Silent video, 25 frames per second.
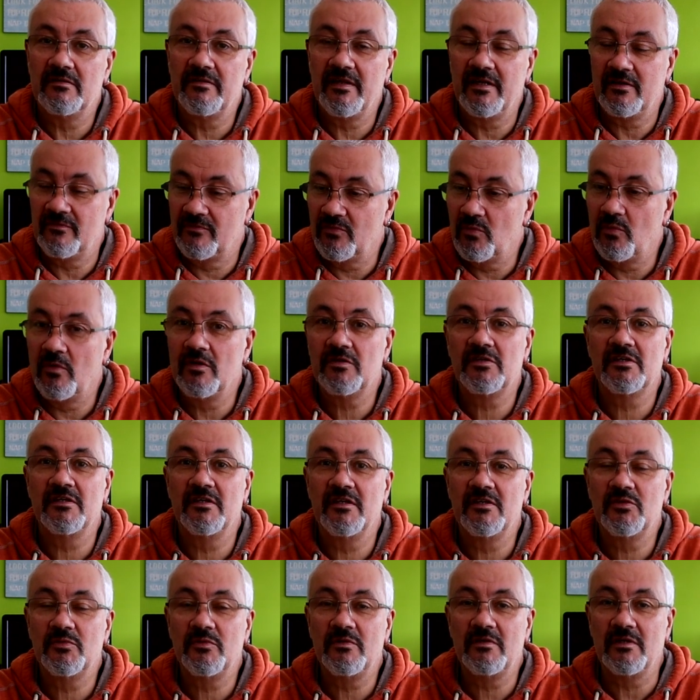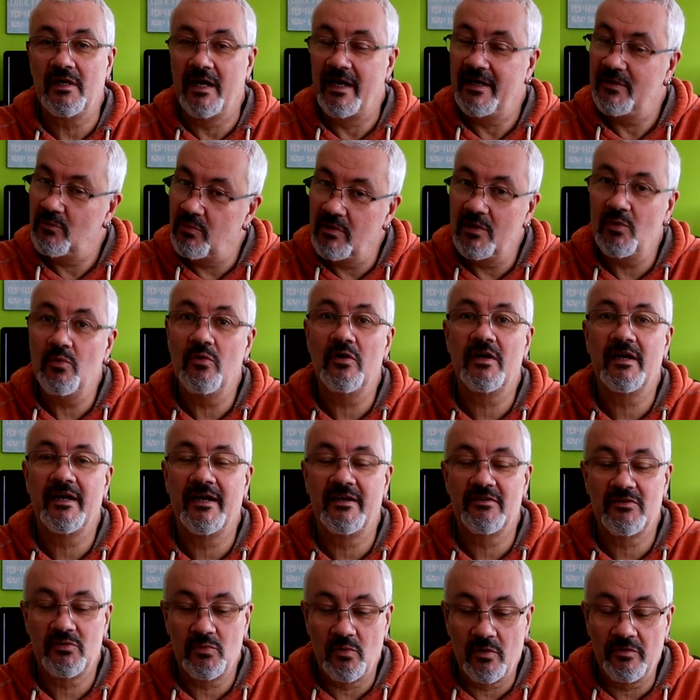thanks for watching this one, and we will
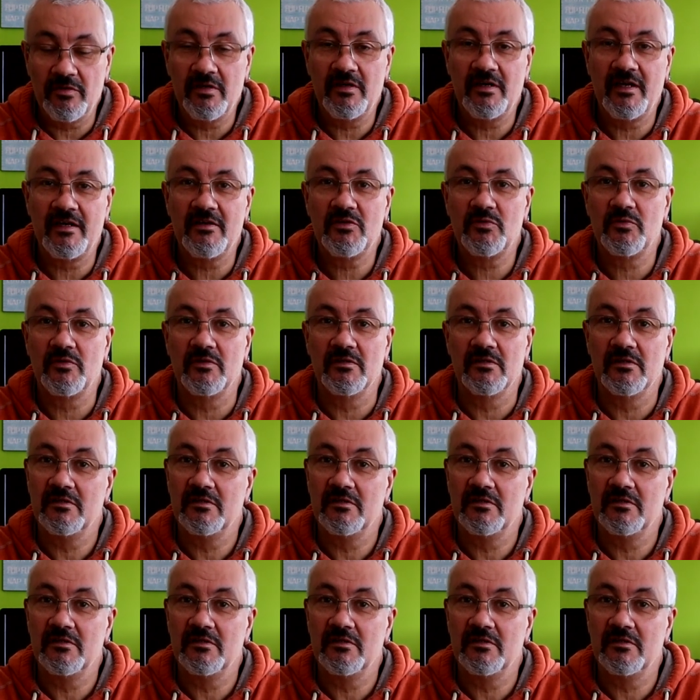catch you on the next one.